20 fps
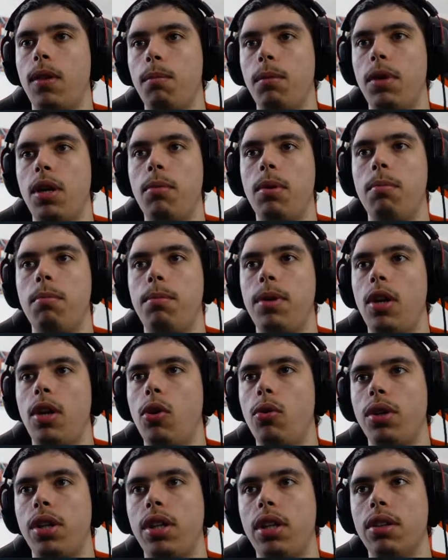Minimum
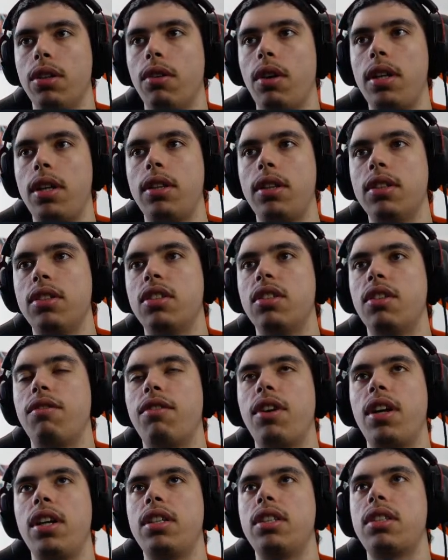below here, right? This is a
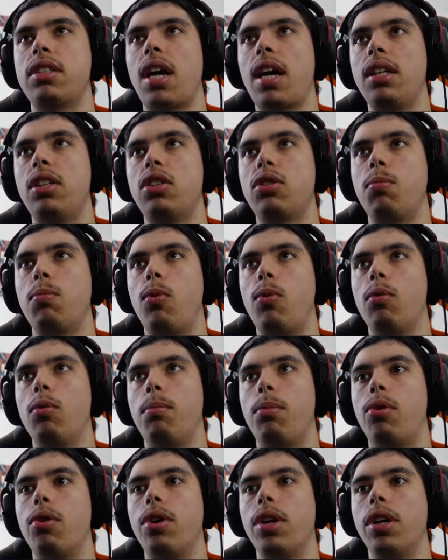very tight, small,
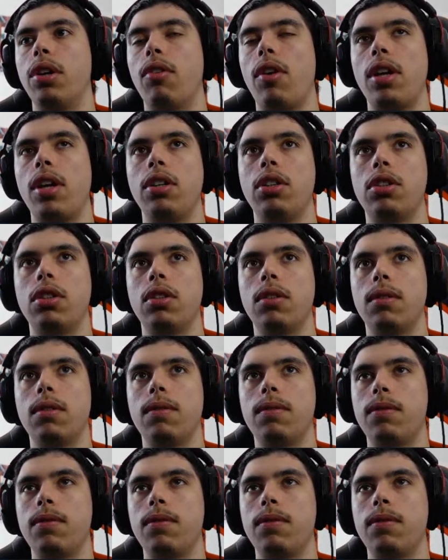boring range.